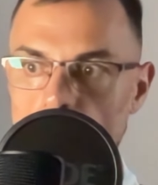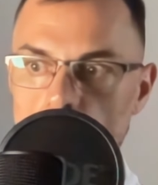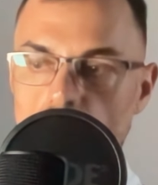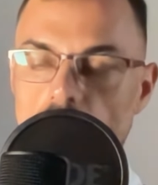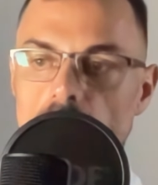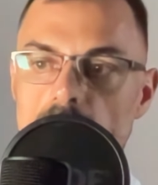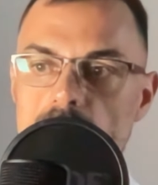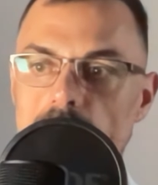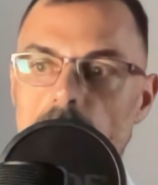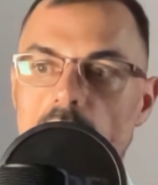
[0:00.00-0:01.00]
Okay,
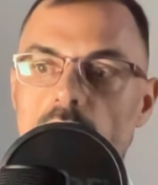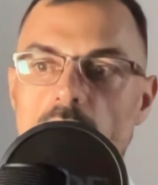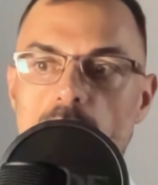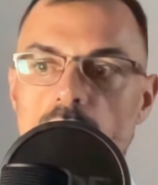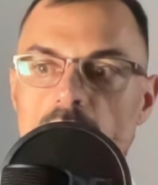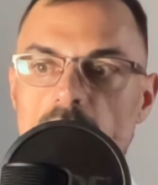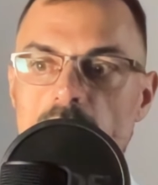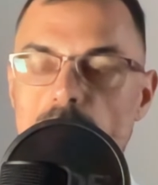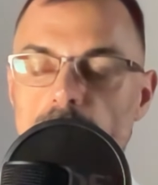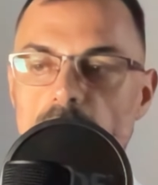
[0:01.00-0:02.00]
so how can we create a
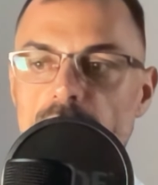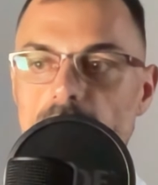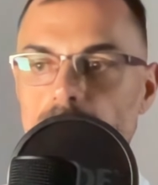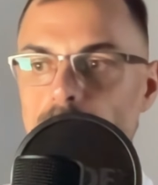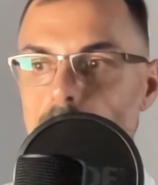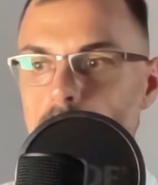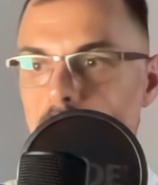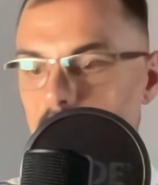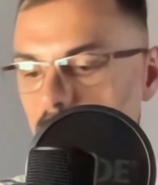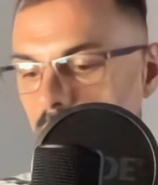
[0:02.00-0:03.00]
new buffer?
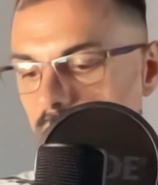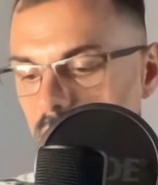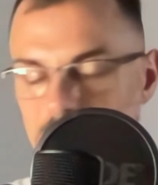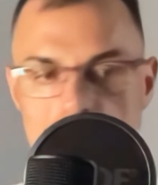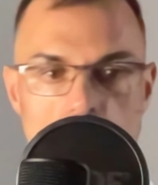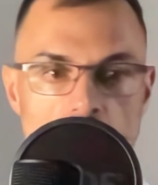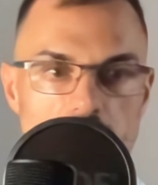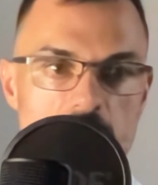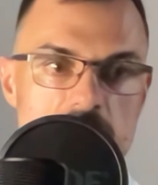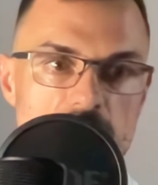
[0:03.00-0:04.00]
So
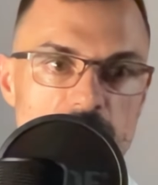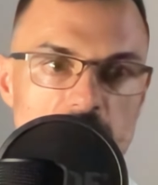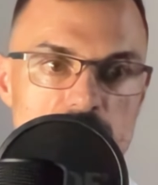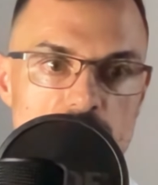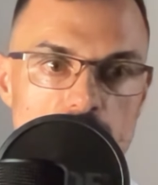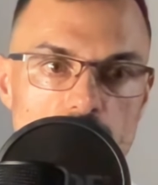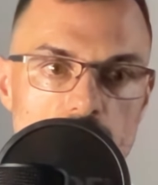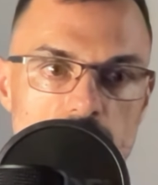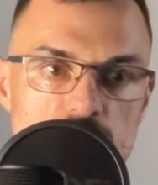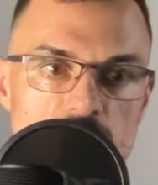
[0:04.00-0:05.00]
there's a function
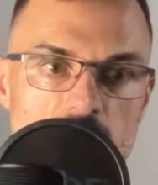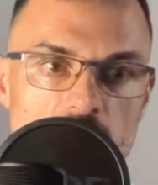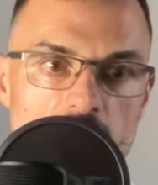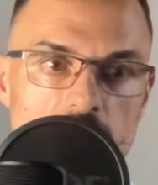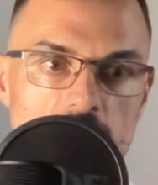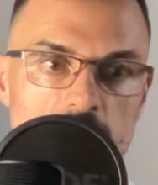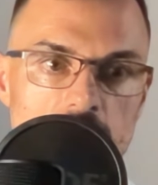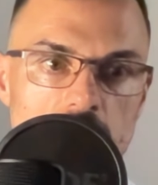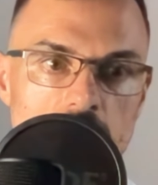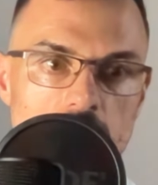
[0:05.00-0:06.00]
called generate
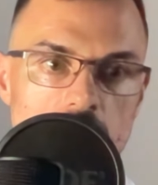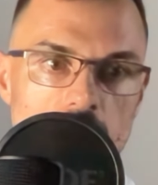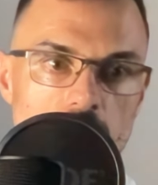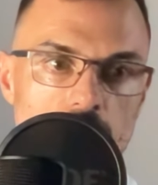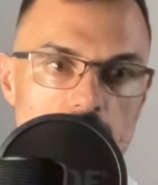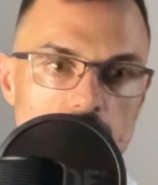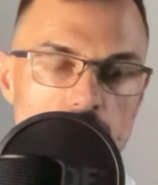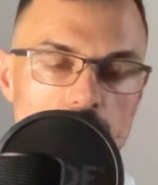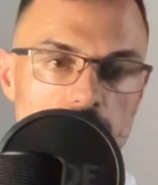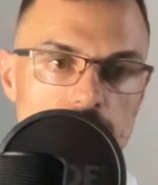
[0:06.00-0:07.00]
new,